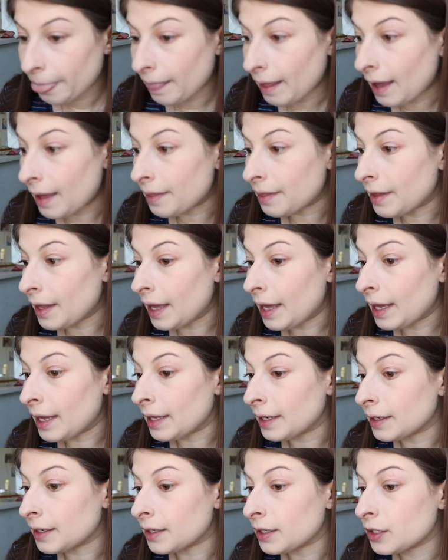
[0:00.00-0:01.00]
And
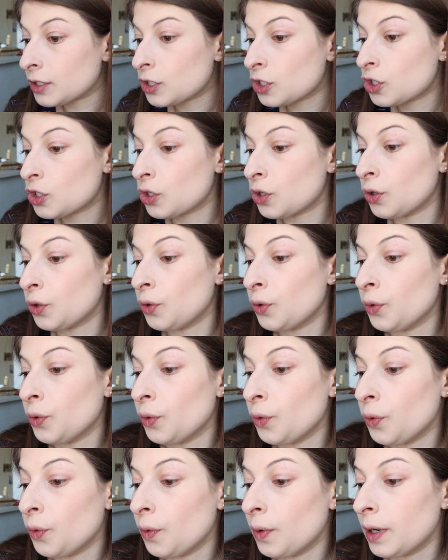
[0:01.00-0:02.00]
then
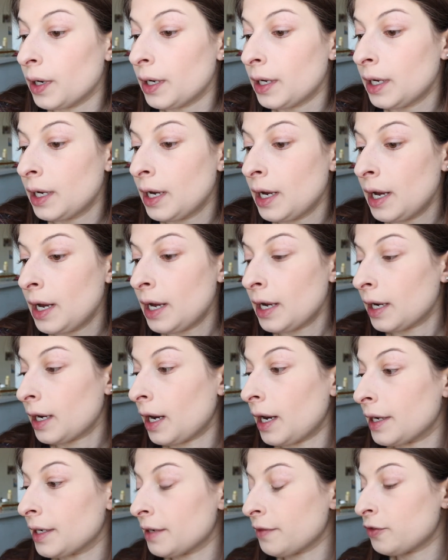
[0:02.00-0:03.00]
to
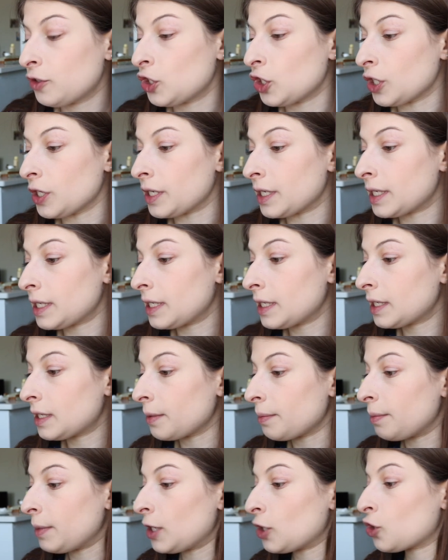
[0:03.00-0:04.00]
kind of just
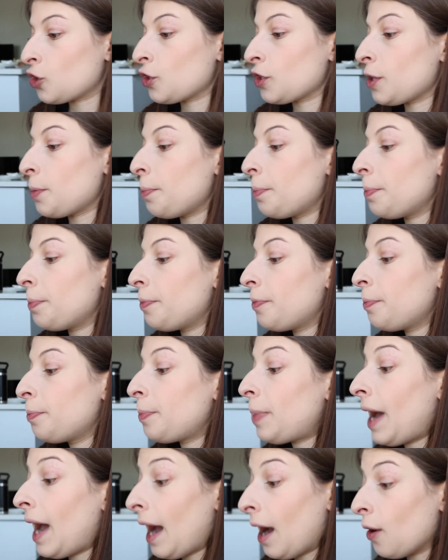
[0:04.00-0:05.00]
make sure the
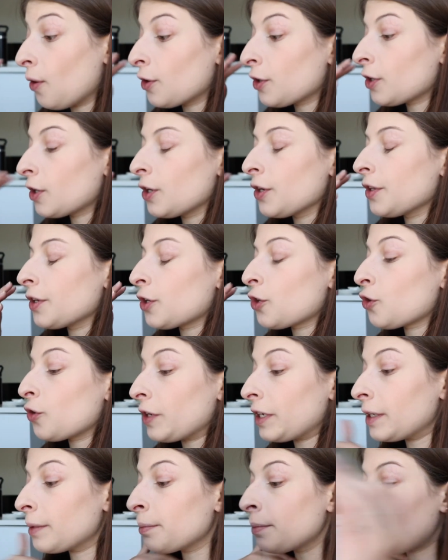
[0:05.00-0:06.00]
powder or the
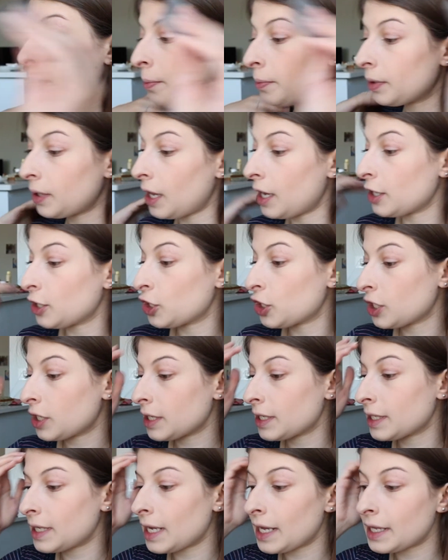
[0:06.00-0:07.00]
cream blush
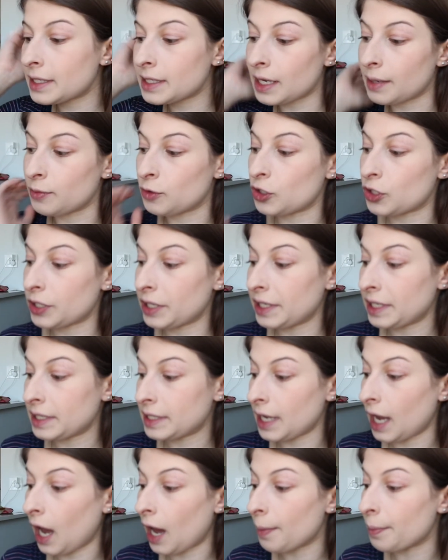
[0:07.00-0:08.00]
sets, I'm just gonna
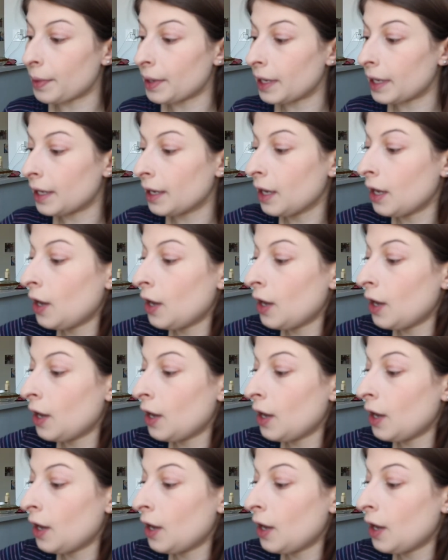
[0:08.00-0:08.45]
top it